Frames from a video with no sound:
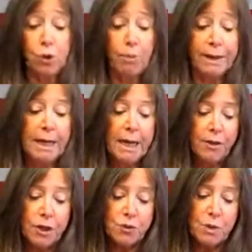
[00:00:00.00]
But
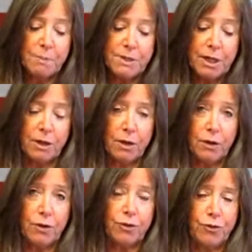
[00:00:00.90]
this one in particular
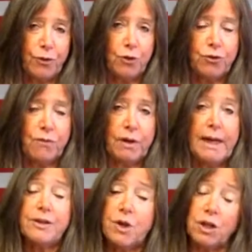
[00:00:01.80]
is the first of and
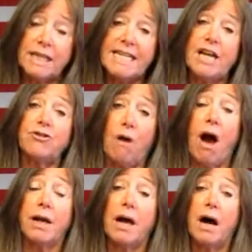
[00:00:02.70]
it's called a
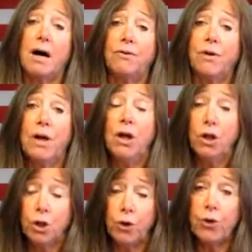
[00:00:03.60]
tetrad of
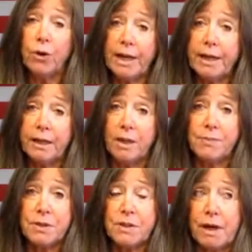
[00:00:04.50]
lunar
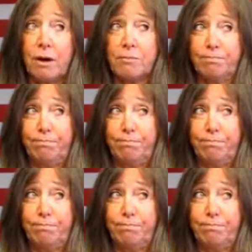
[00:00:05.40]
eclipses that are